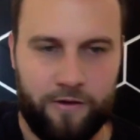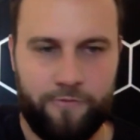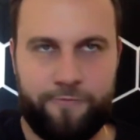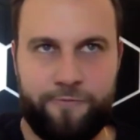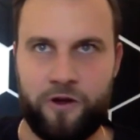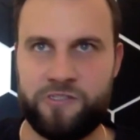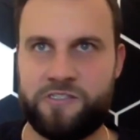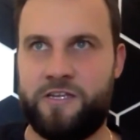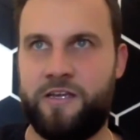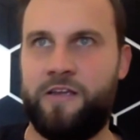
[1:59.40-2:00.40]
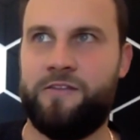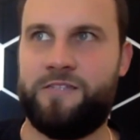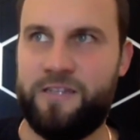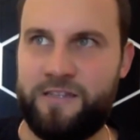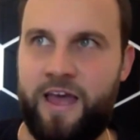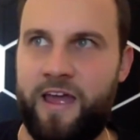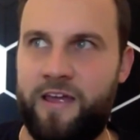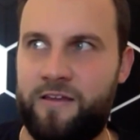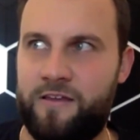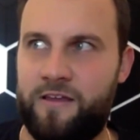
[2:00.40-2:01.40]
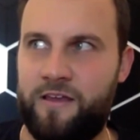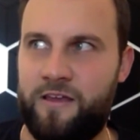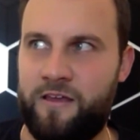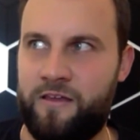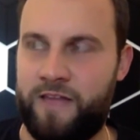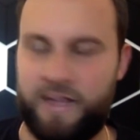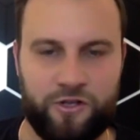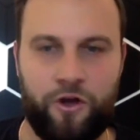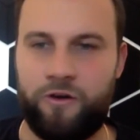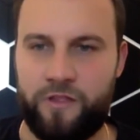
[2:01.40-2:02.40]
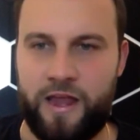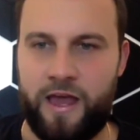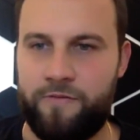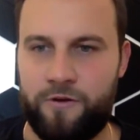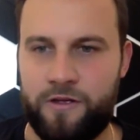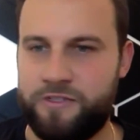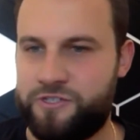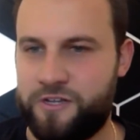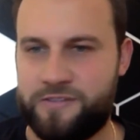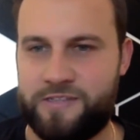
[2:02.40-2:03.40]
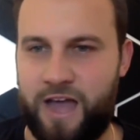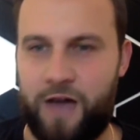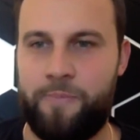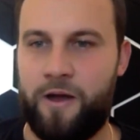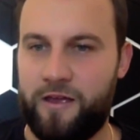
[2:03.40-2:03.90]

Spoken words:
first thing today that's harder than ever is just the outbound